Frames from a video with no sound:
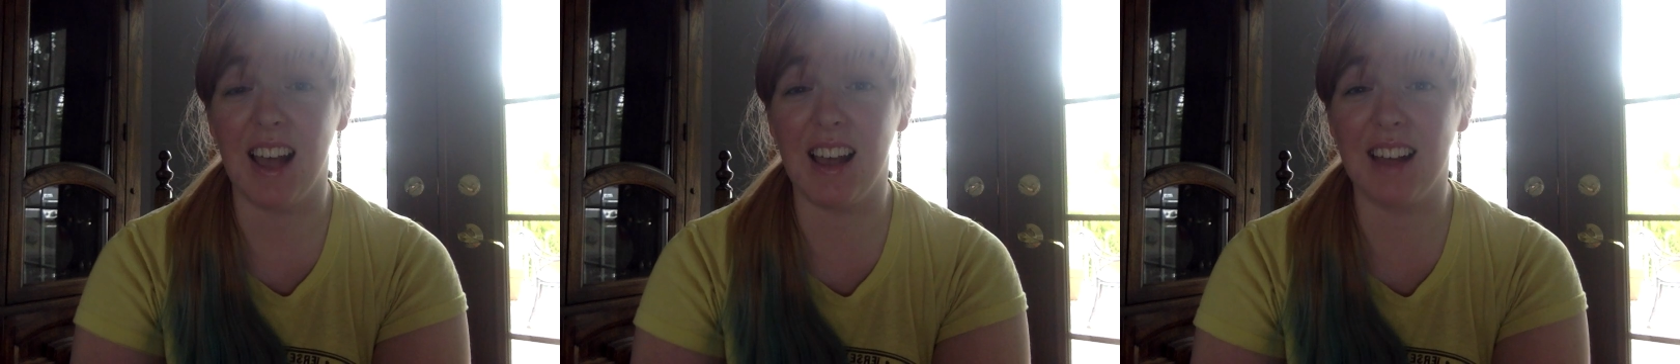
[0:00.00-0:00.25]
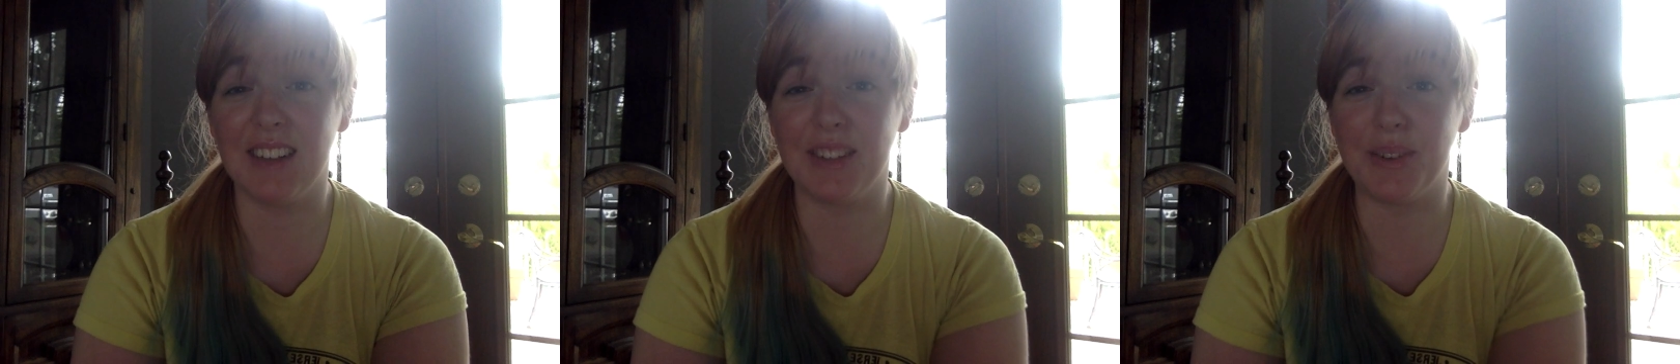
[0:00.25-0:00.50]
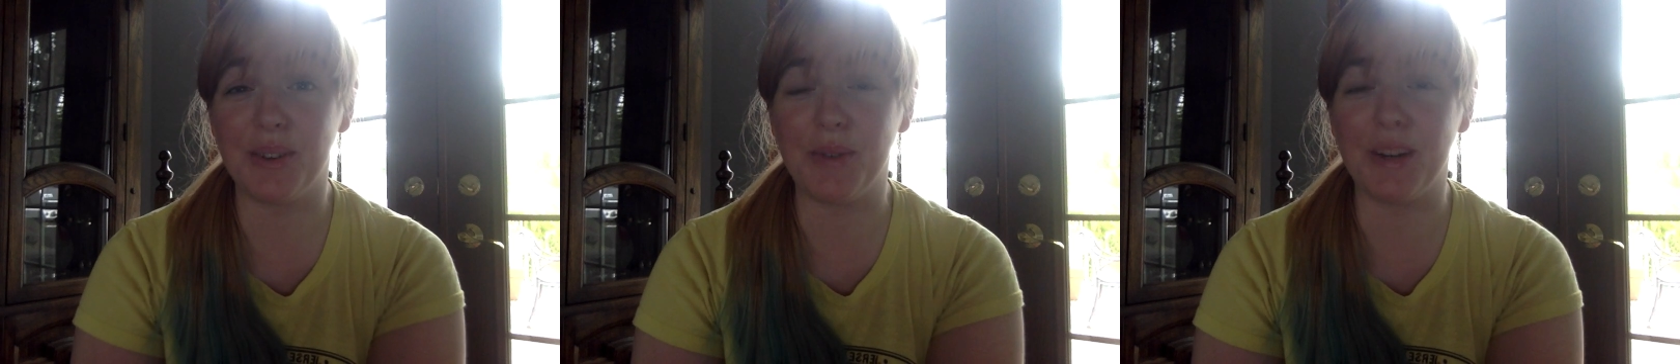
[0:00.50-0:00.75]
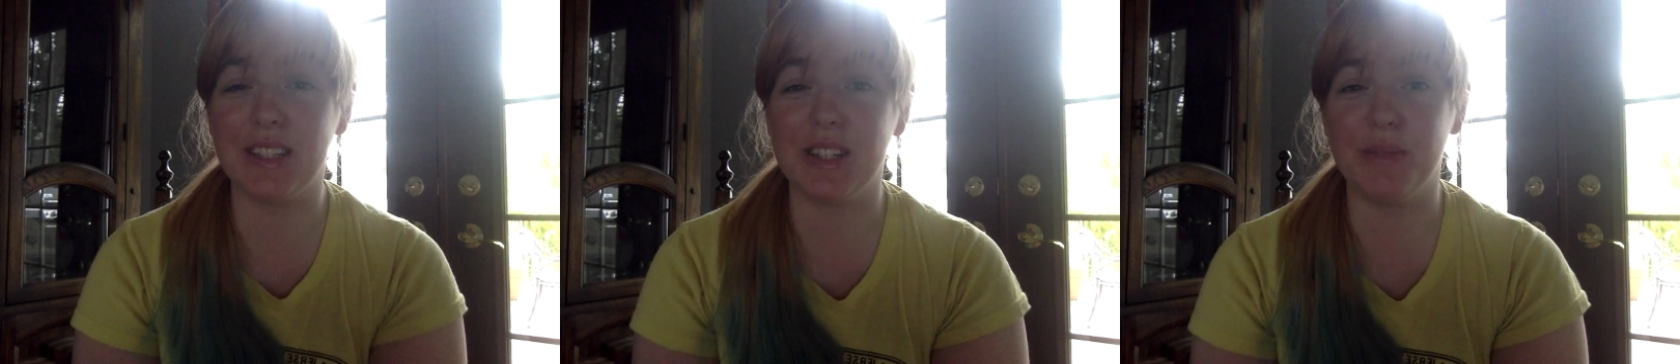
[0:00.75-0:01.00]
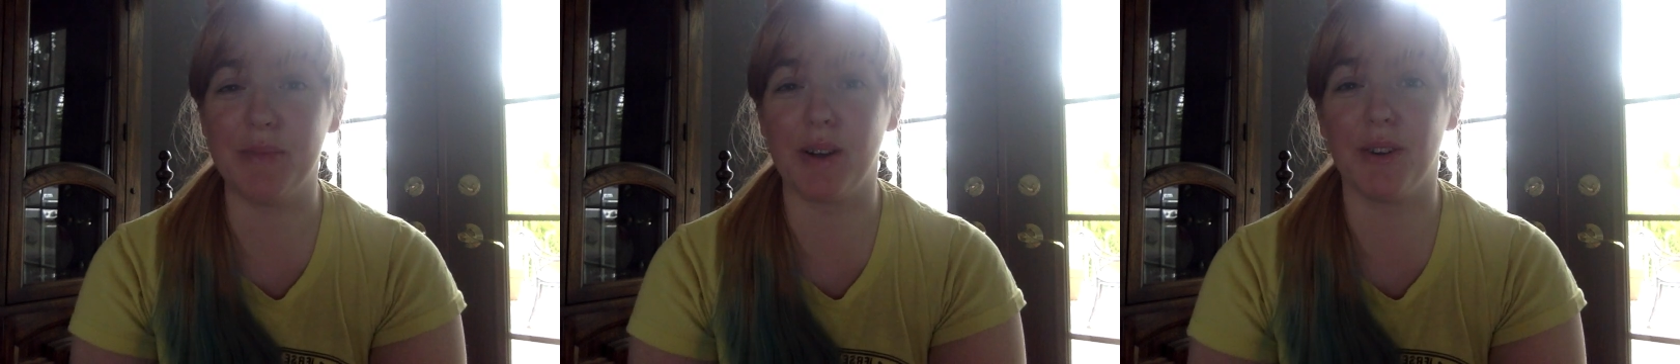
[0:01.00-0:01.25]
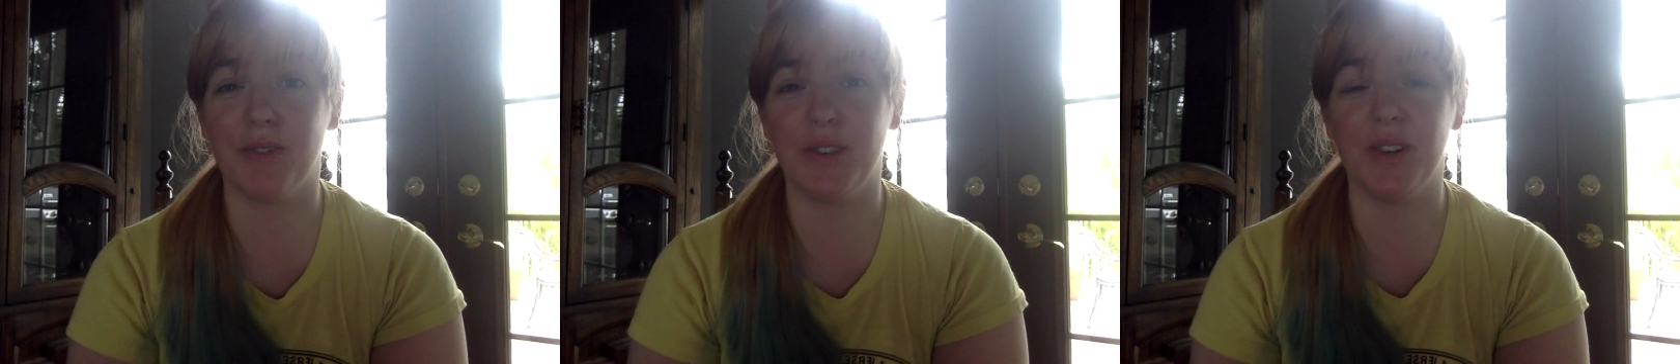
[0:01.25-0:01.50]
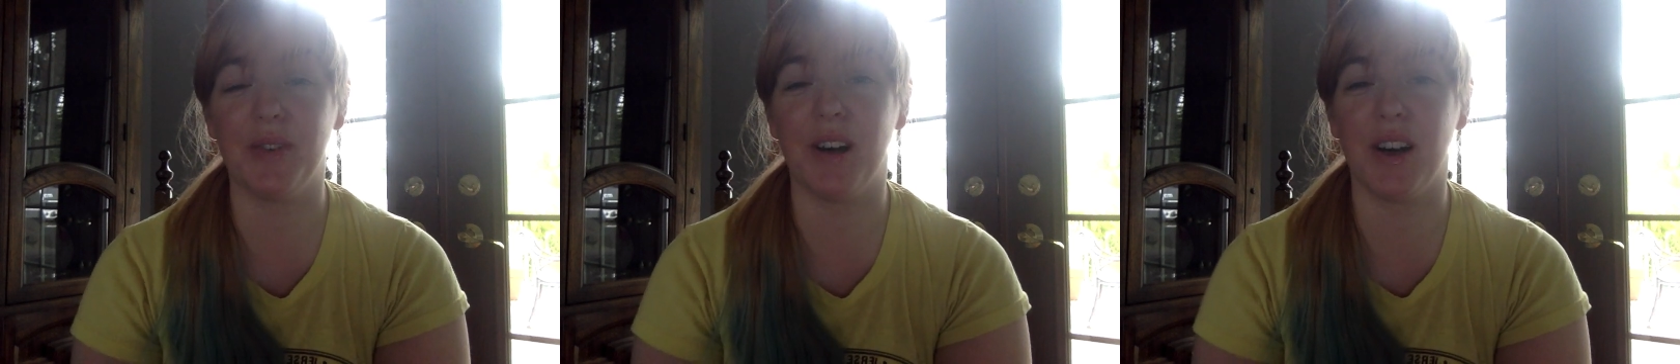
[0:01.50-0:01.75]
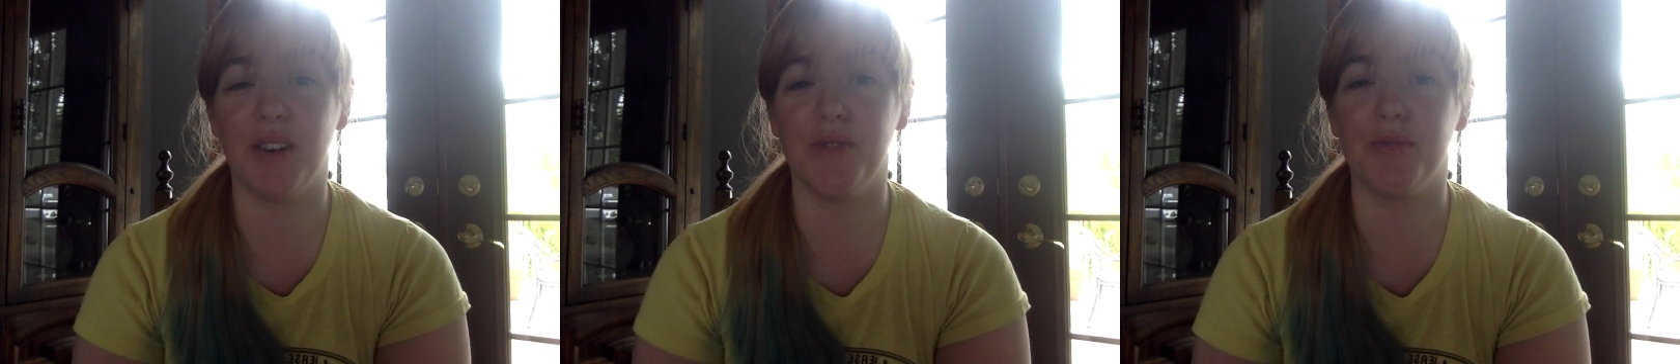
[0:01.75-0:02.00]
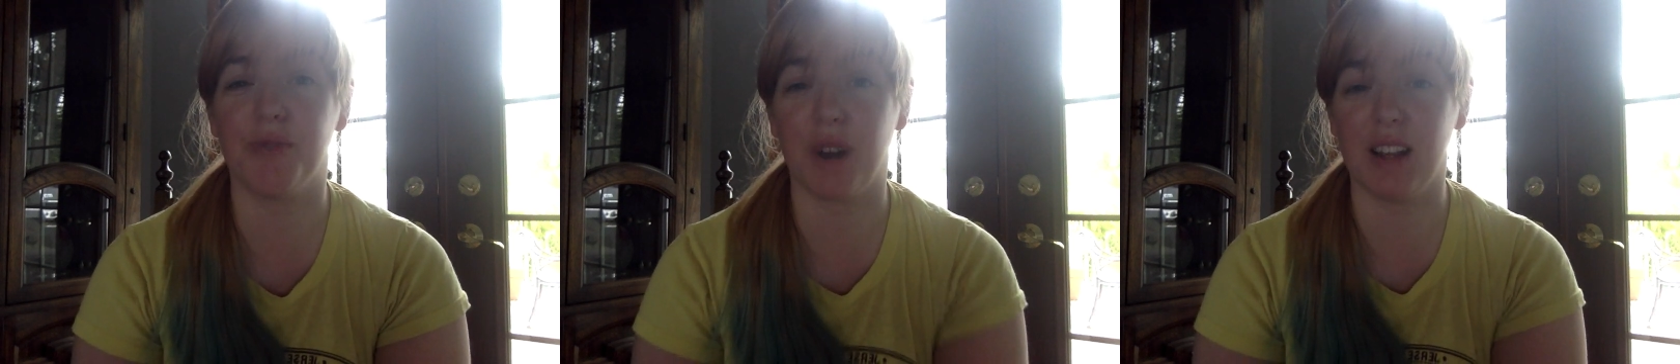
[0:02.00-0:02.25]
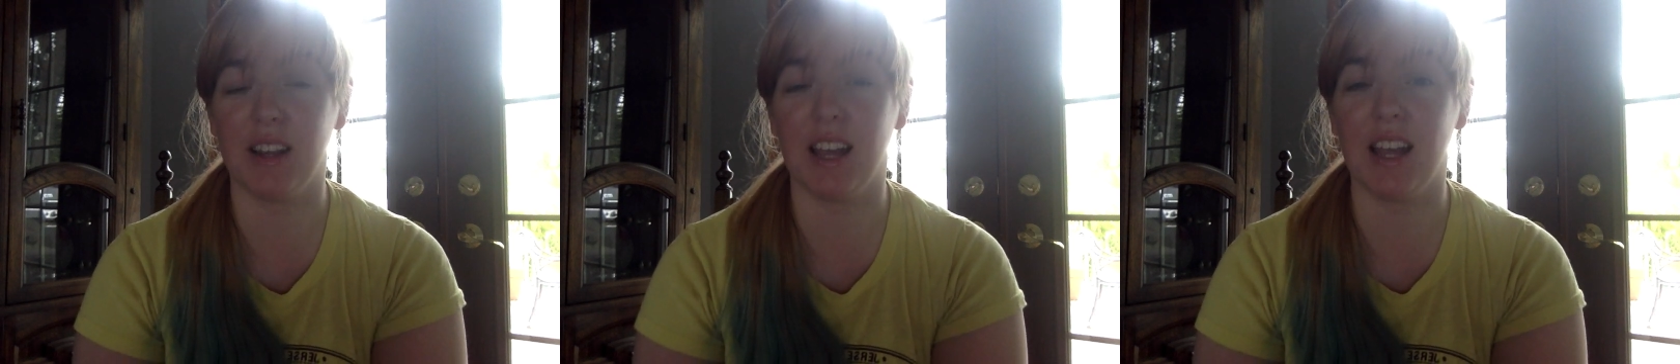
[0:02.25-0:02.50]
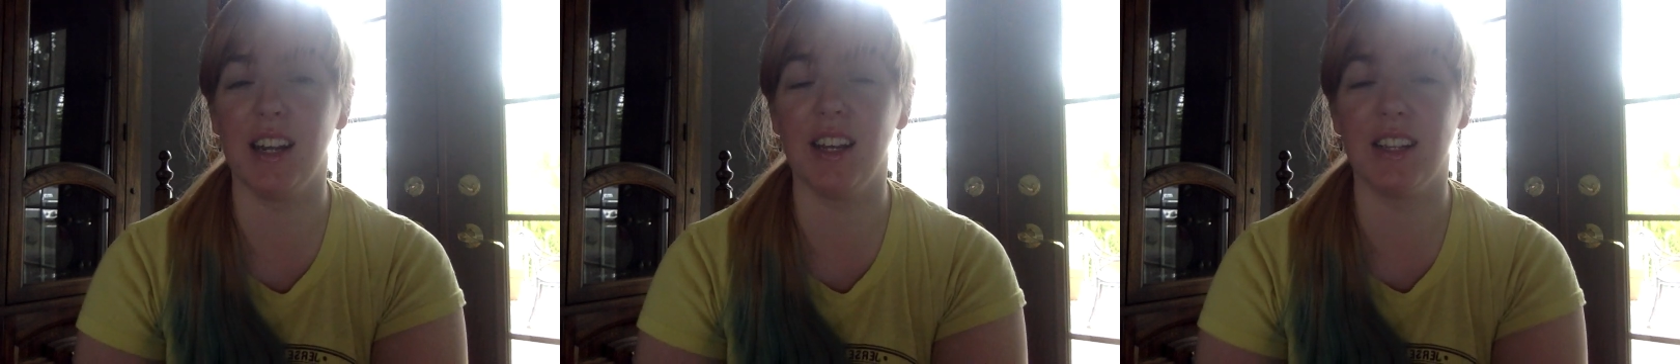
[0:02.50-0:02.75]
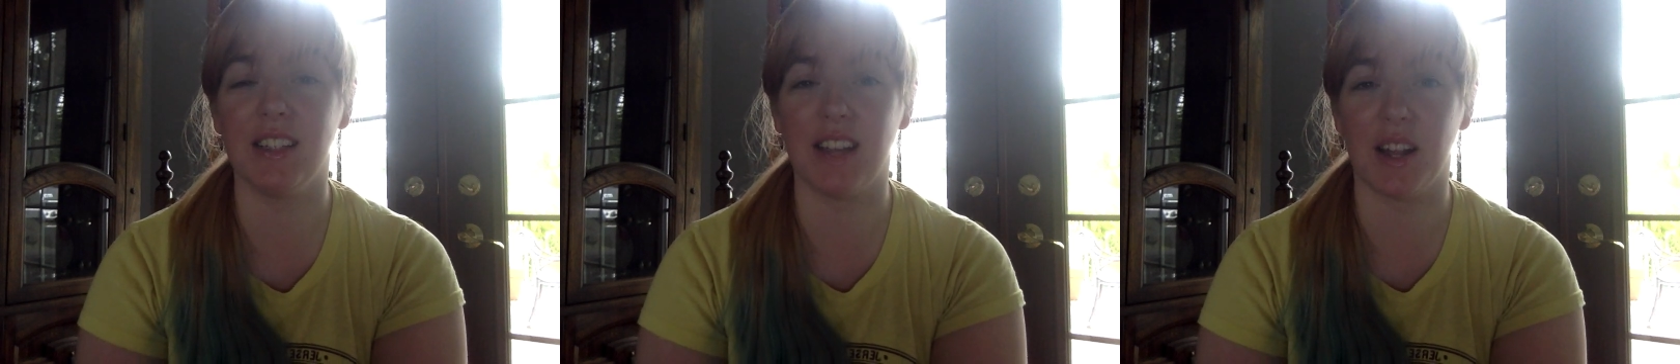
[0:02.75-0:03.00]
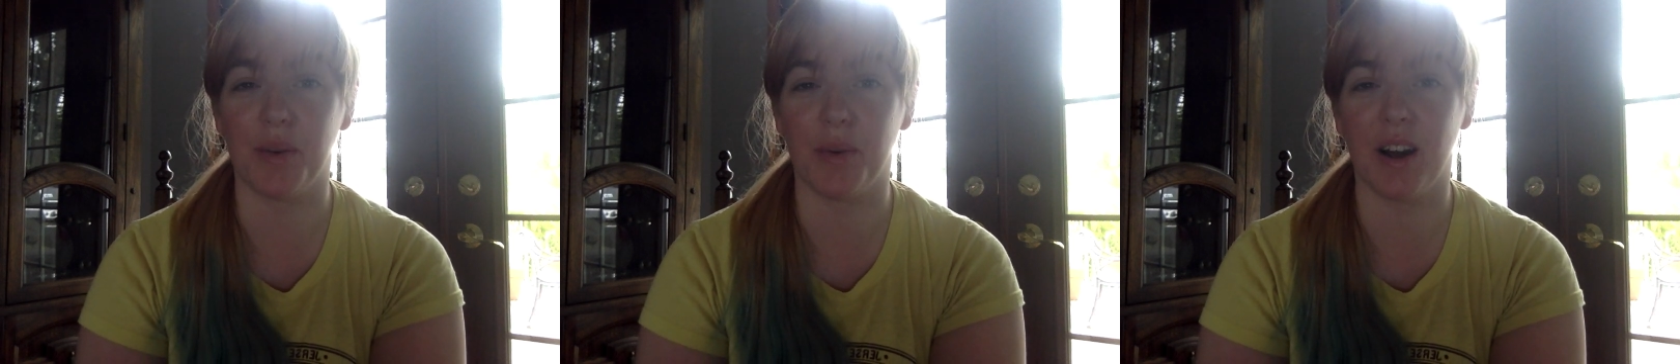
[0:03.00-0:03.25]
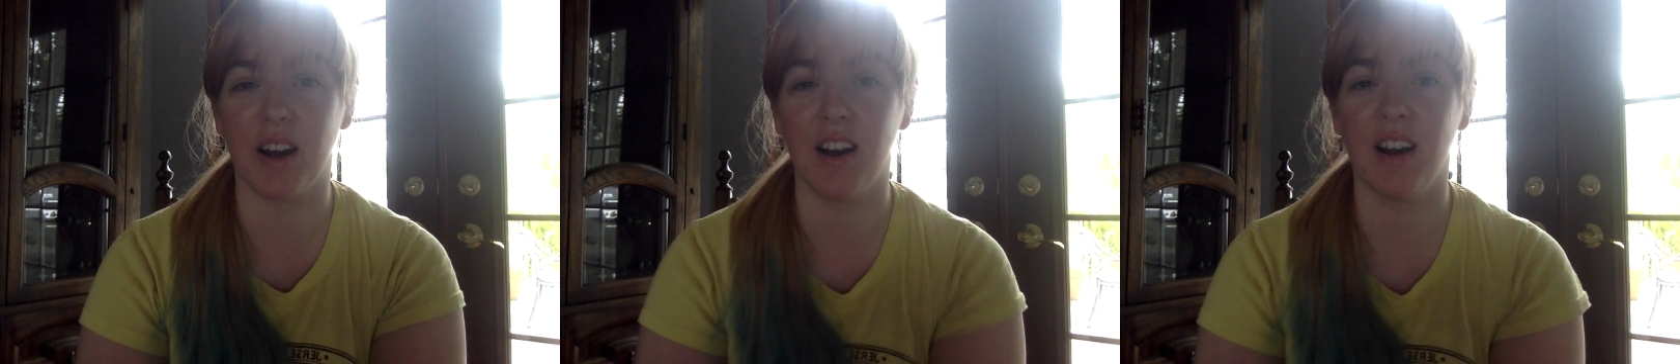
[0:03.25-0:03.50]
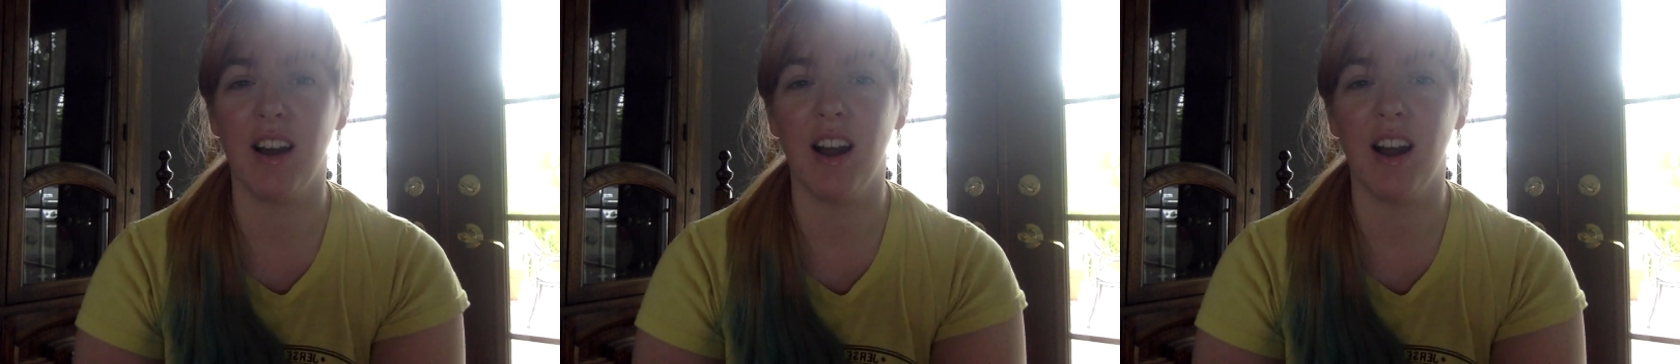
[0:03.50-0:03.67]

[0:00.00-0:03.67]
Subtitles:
Hi, so I want to do my review of Frightland in Delaware.